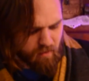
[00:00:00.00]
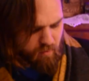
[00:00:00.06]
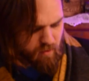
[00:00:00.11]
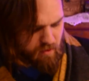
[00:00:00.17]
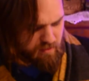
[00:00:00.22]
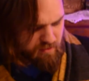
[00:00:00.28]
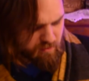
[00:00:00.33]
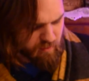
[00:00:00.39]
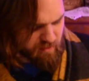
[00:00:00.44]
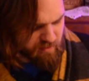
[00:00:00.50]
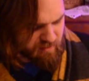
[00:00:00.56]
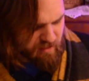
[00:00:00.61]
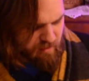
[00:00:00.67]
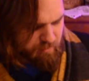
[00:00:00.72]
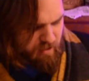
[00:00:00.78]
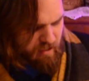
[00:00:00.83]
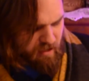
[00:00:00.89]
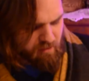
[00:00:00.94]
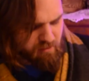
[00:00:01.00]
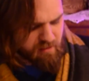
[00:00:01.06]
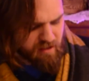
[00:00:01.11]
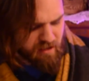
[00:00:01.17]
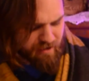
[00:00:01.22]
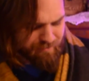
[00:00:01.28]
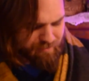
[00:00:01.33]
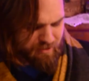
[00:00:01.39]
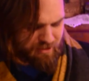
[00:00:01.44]
once while stepping out with
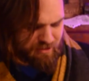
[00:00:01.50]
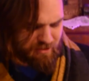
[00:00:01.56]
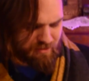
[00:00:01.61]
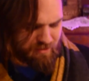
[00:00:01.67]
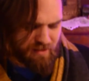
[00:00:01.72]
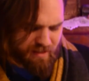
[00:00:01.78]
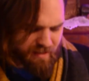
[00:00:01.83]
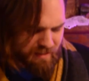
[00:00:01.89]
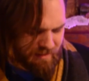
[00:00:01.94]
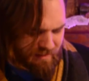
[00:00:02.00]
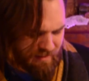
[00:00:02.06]
Aunt Petunia and